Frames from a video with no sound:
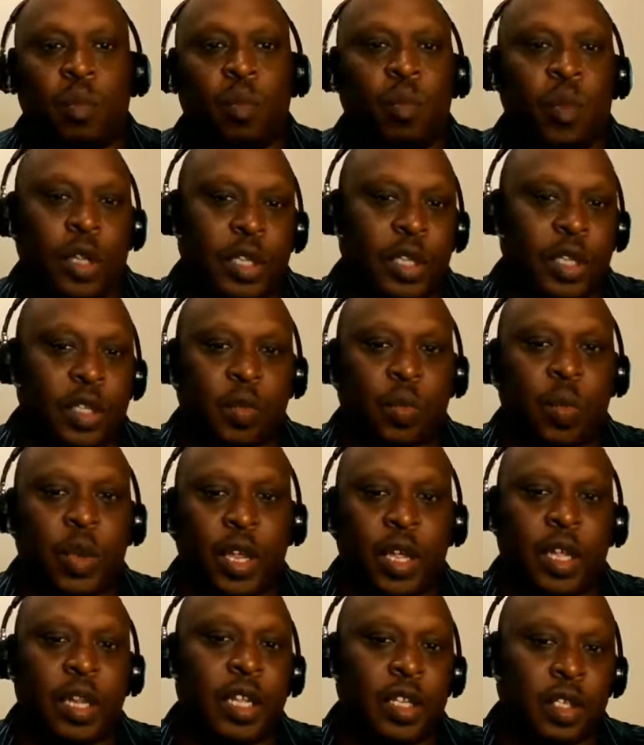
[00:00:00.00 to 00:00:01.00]
with this
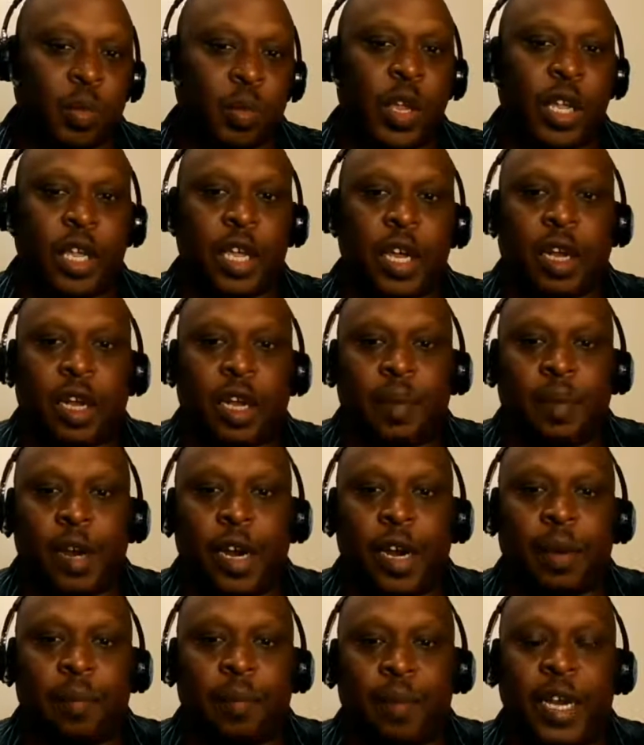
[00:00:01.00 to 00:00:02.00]
weekend
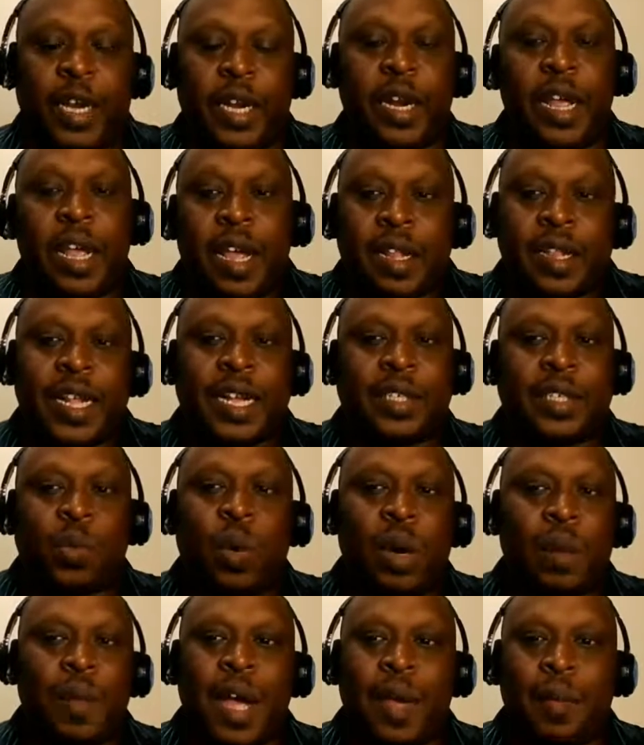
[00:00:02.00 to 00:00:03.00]
coming up. But that's
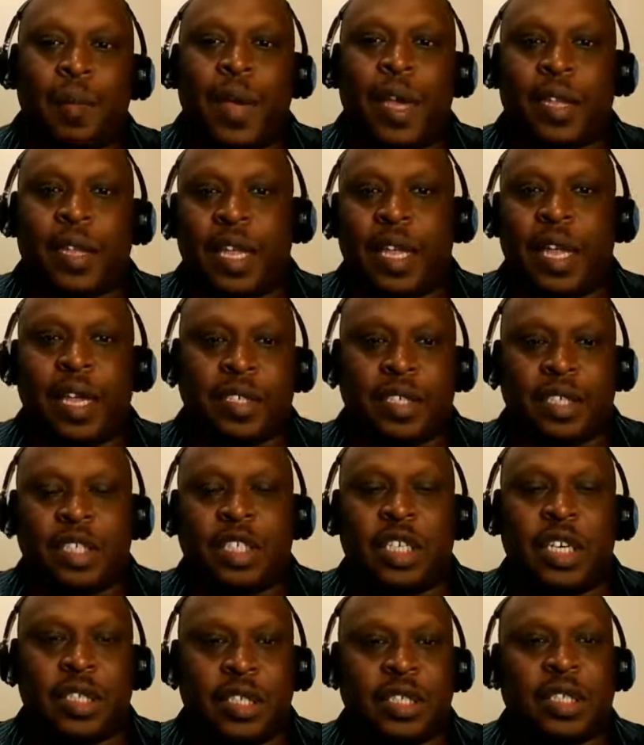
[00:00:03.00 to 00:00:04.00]
one of my big things is
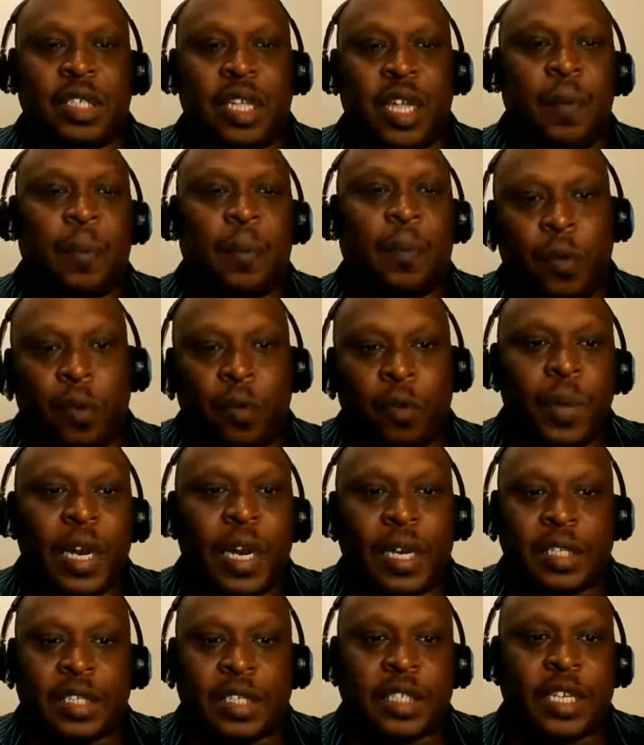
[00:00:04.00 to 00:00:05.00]
just improvement
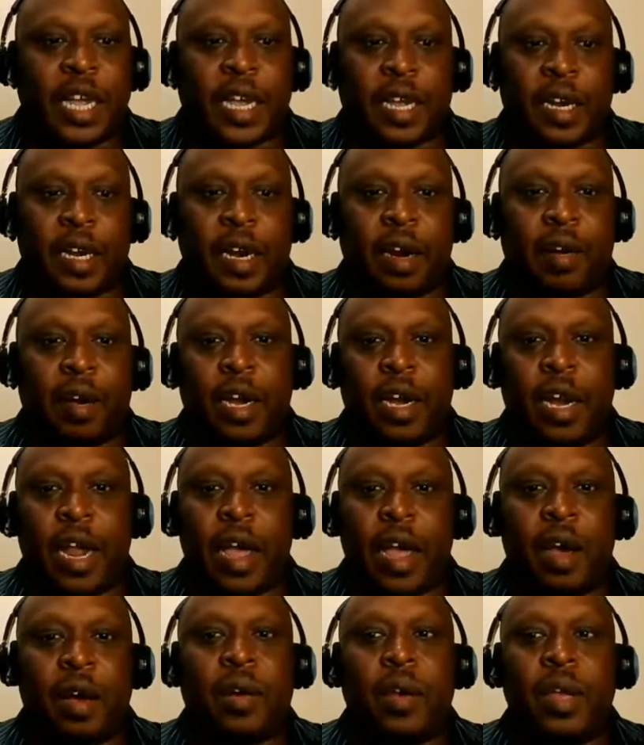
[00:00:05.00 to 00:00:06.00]
in the secondary
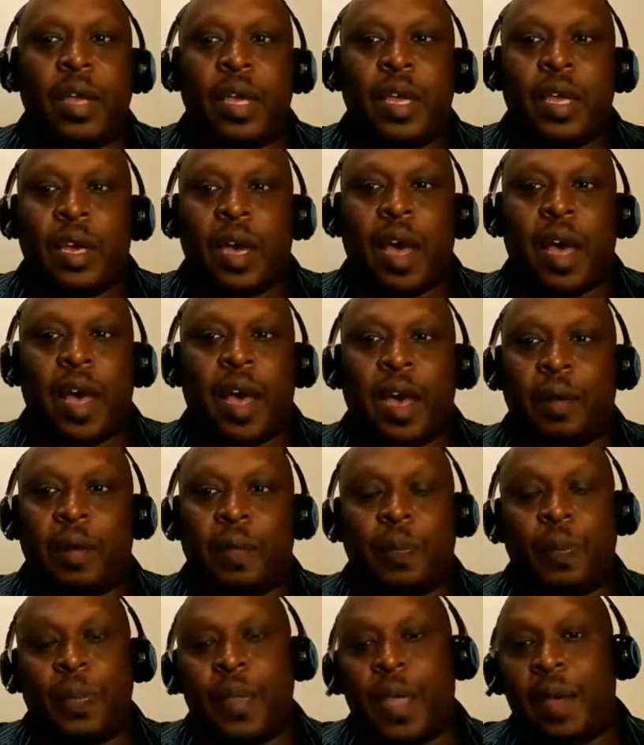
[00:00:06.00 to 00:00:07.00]
now.
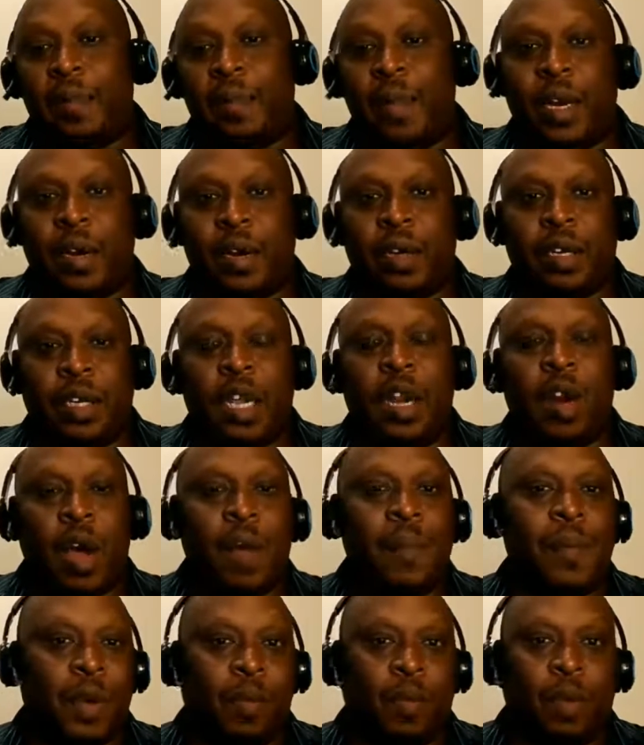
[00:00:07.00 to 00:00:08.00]
I've been
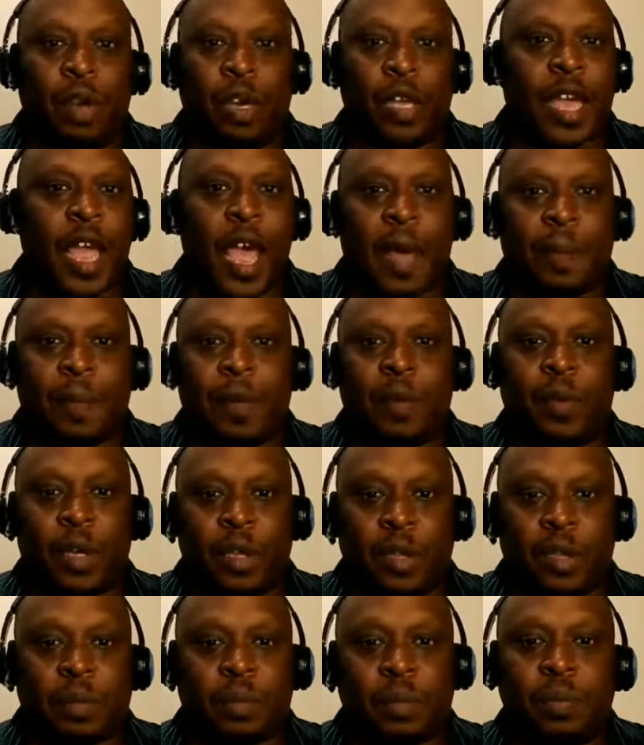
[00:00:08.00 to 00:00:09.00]
really happy
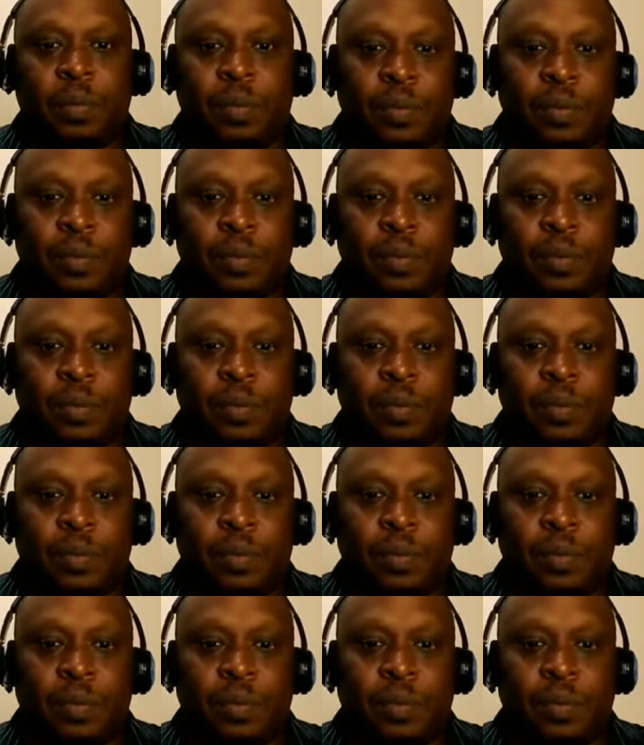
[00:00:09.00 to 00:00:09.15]
with them.